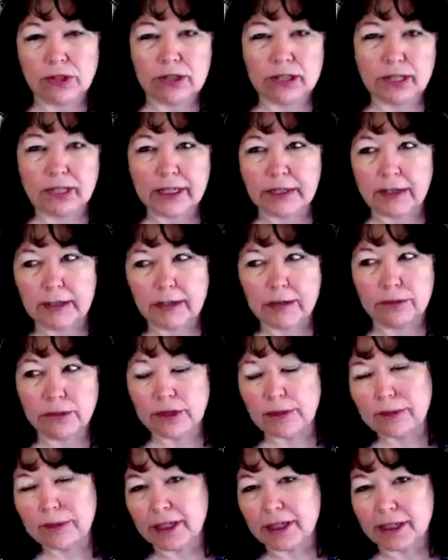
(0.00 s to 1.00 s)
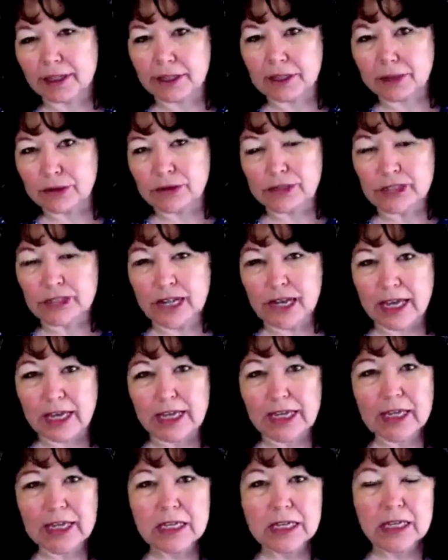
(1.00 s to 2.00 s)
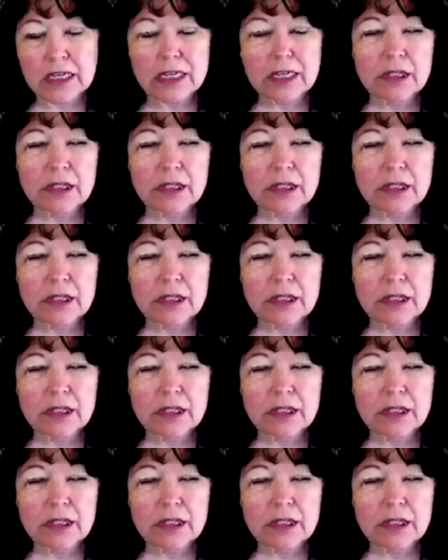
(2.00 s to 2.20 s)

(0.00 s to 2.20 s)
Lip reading: look like or what am I going to do today.